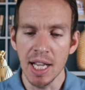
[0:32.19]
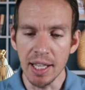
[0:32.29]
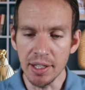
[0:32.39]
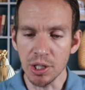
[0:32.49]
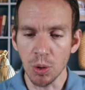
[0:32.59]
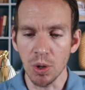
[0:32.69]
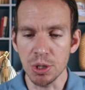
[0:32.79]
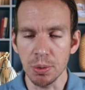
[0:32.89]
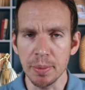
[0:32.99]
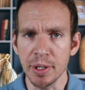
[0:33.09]
And then, of
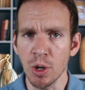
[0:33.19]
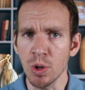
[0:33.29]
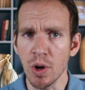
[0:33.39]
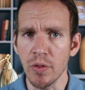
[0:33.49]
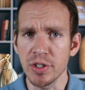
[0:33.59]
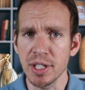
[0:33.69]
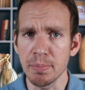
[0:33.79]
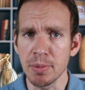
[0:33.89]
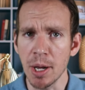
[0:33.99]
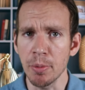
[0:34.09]
course, we're going to be going over
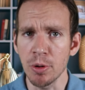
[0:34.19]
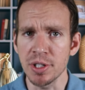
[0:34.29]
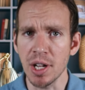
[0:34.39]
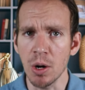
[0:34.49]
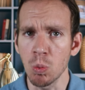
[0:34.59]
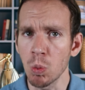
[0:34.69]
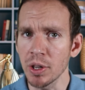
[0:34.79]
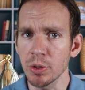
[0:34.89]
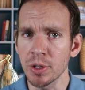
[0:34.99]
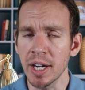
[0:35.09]
some numbers of
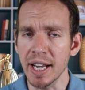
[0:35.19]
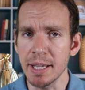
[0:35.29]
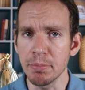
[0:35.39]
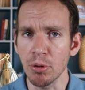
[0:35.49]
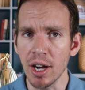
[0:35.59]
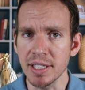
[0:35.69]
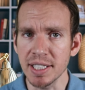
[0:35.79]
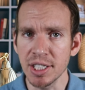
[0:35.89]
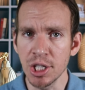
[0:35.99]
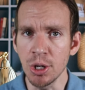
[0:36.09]
whether or not a
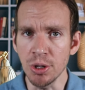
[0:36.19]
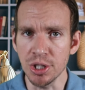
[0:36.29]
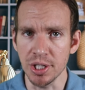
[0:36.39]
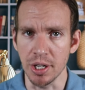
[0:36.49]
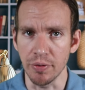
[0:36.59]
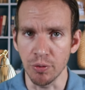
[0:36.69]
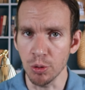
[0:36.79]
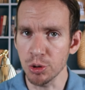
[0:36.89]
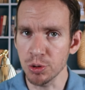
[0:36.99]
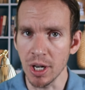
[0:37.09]
prosecution
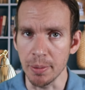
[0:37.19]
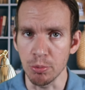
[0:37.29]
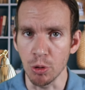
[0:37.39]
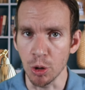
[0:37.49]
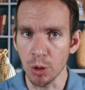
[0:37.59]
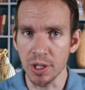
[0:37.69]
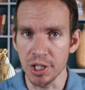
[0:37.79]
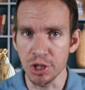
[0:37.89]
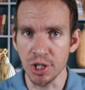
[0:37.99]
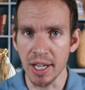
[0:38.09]
for Trump will hurt
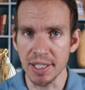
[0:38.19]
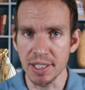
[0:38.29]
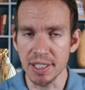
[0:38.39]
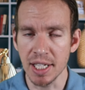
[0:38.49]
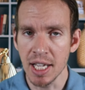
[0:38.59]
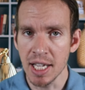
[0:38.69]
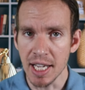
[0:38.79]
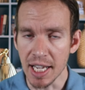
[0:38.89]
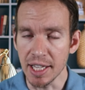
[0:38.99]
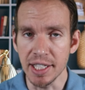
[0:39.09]
his chances
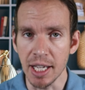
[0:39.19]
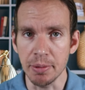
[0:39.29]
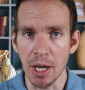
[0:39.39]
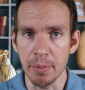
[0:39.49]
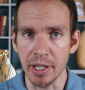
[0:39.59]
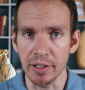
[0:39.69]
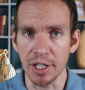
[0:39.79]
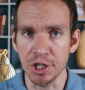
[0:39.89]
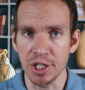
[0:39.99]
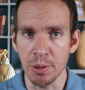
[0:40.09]
in the upcoming
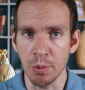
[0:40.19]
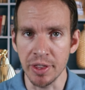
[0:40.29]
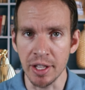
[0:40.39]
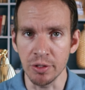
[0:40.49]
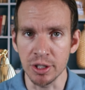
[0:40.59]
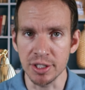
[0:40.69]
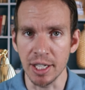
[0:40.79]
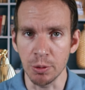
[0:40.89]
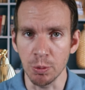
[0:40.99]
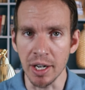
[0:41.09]
election and what that looks
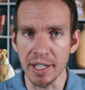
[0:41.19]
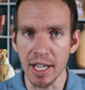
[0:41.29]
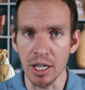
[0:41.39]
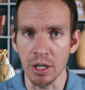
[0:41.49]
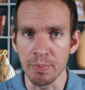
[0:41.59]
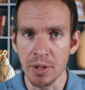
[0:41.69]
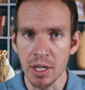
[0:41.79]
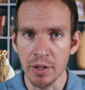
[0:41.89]
like right now